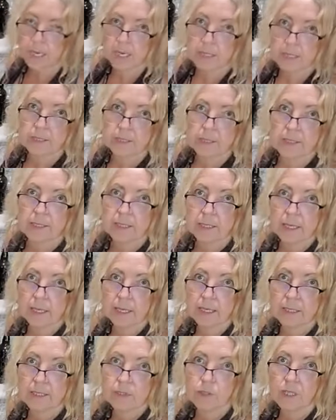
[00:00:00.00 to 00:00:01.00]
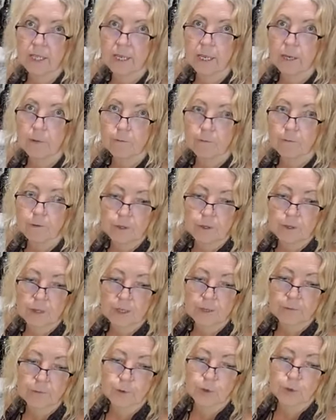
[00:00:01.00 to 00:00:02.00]
As I said, it's really helpful
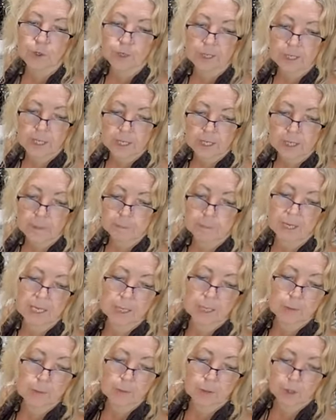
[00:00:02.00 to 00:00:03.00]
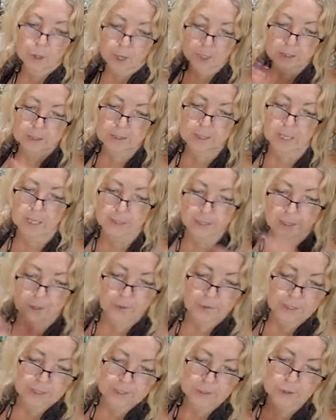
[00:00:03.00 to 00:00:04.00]
if you're cooking, make lots. And then you
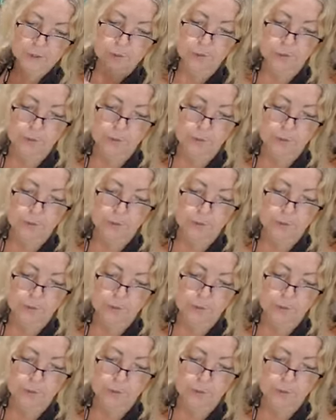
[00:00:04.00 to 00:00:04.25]
can use